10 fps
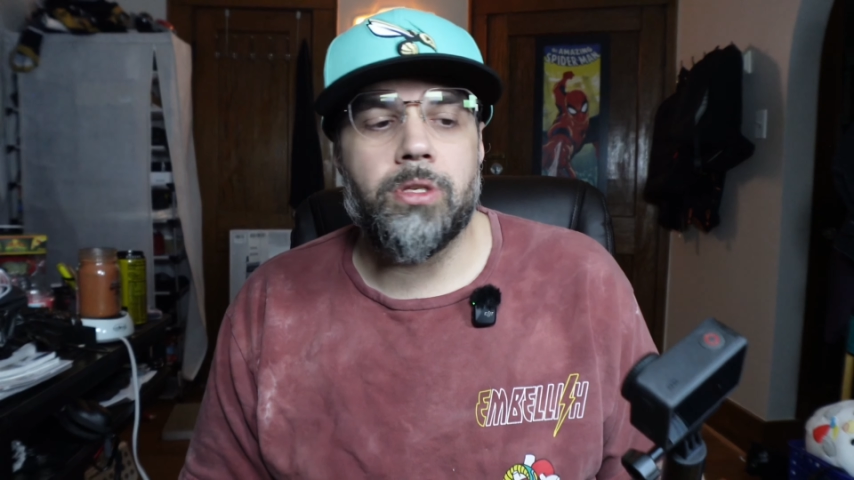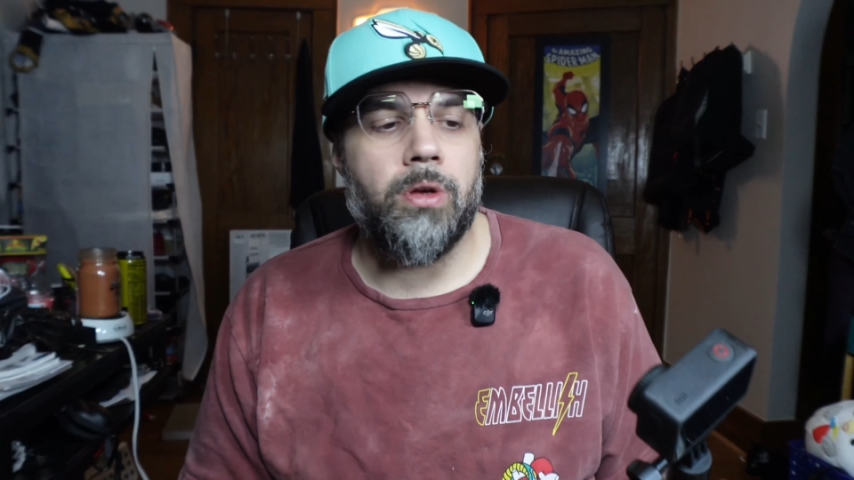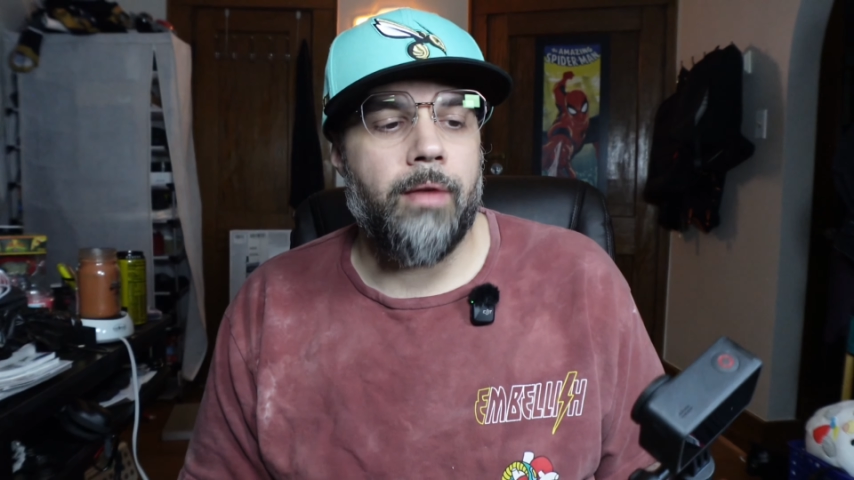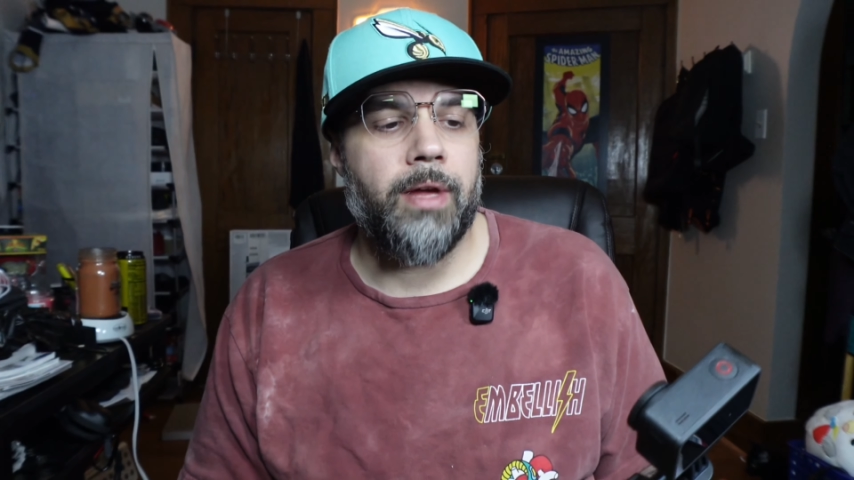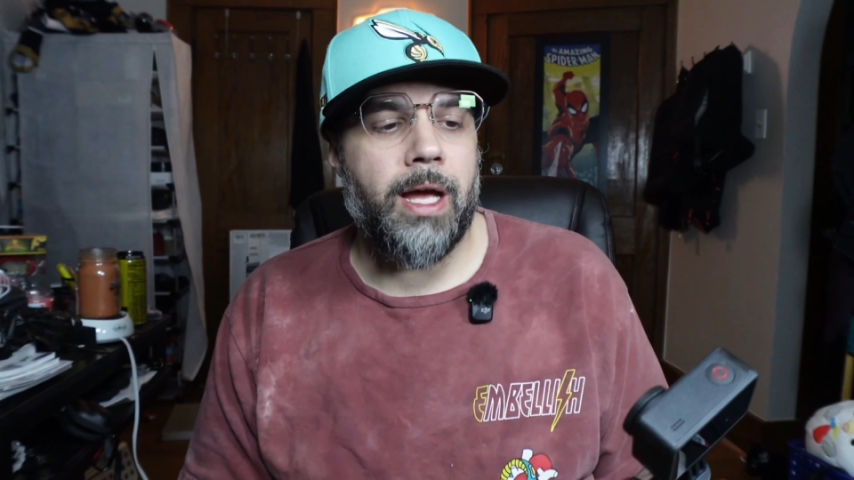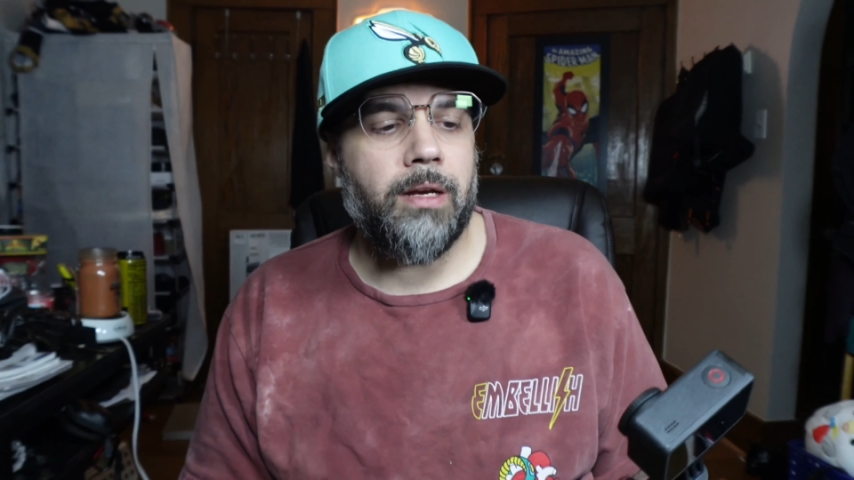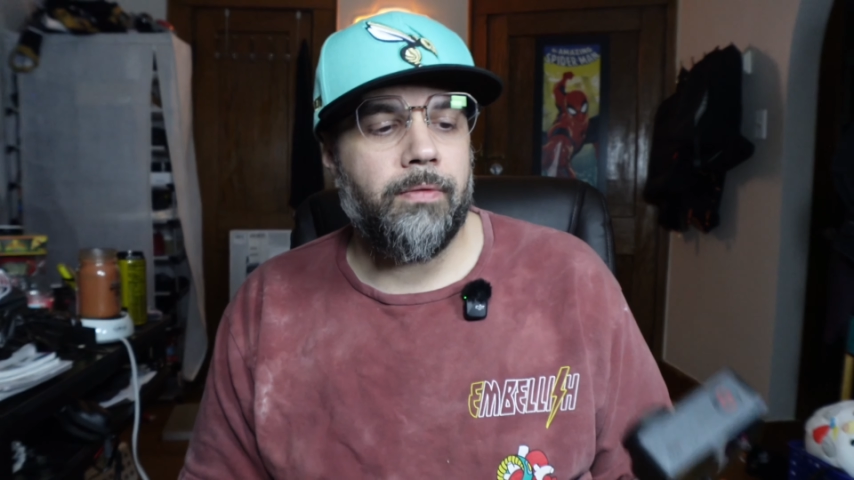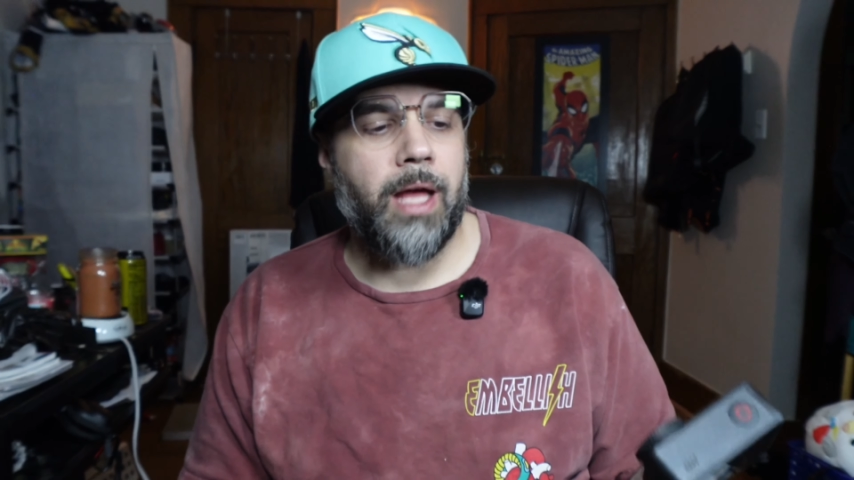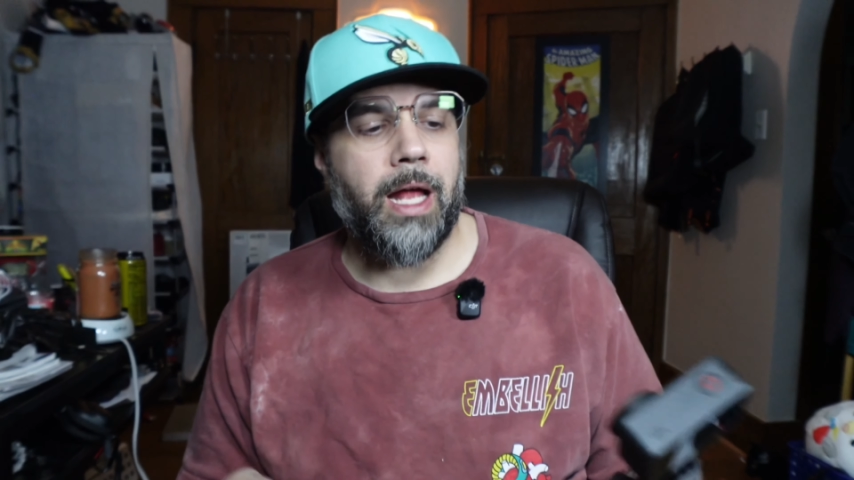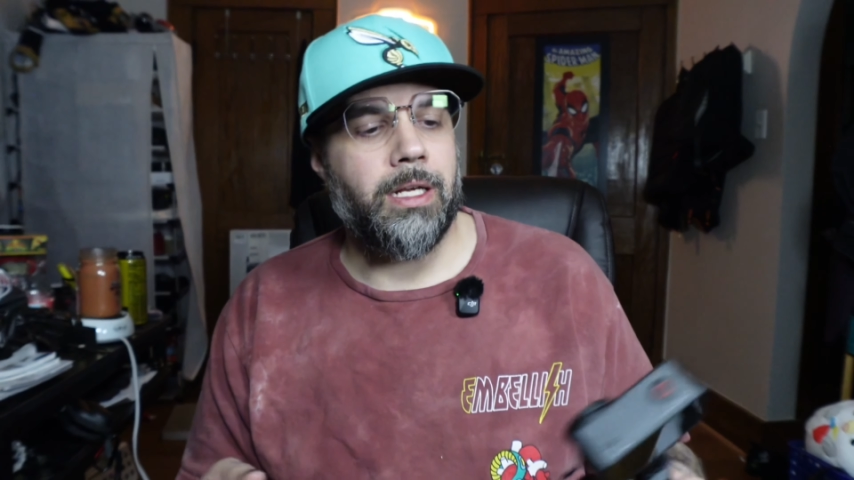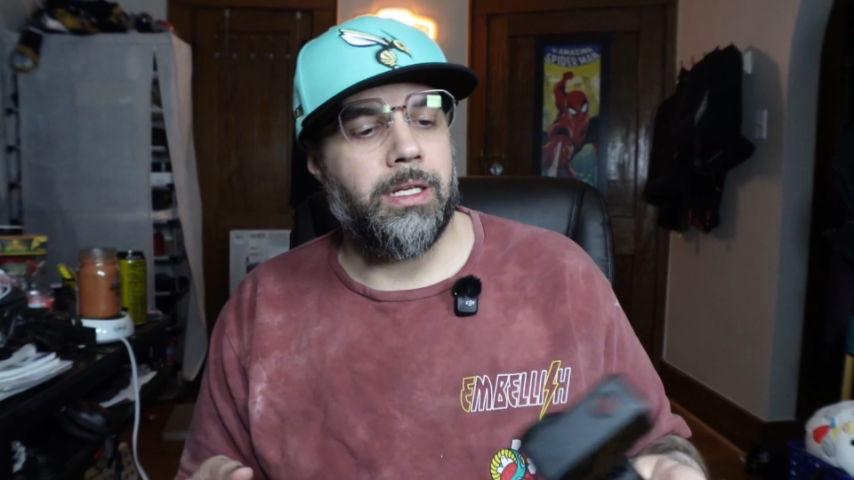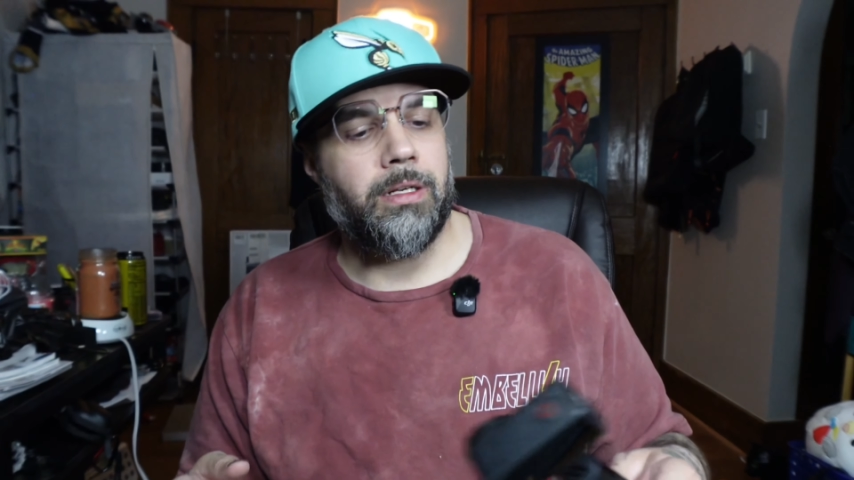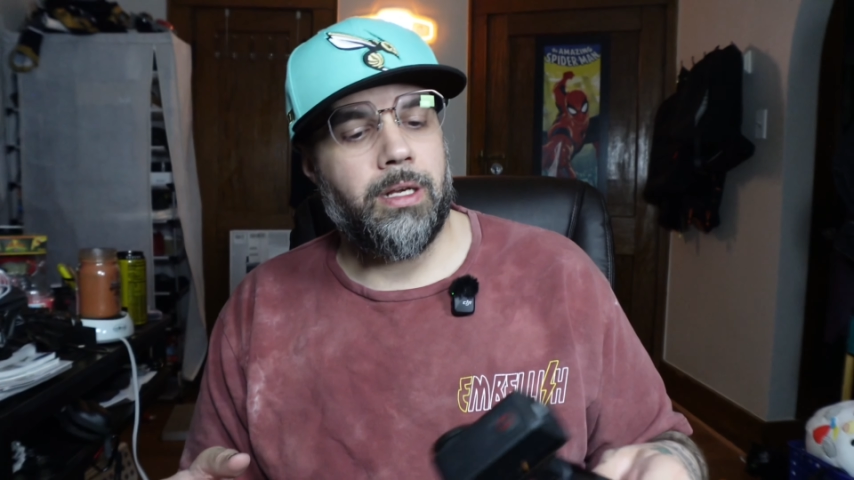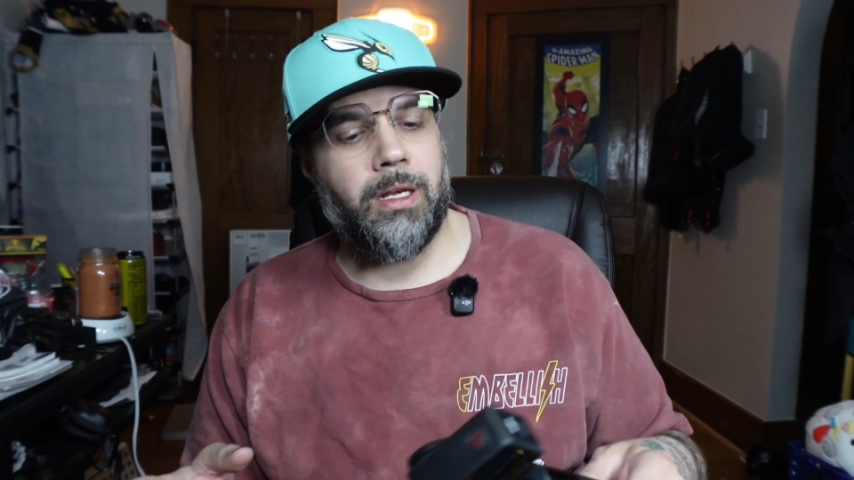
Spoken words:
So I've kind of gotten